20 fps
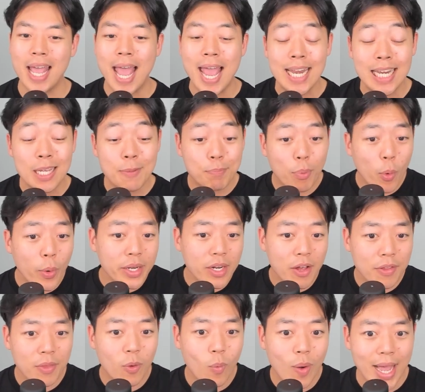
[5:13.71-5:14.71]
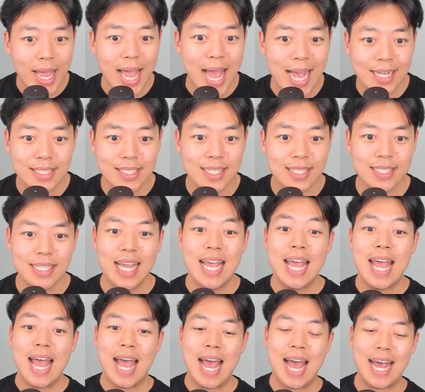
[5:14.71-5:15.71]
any point on the y-axis
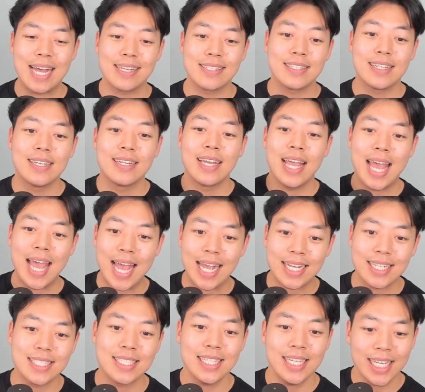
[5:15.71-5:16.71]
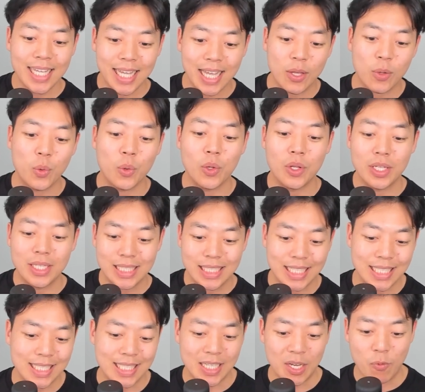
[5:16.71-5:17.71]
has x equal
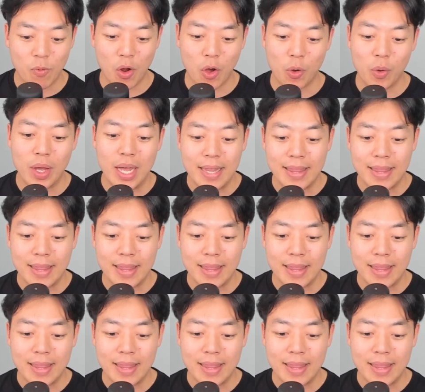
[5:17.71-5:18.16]
to 0.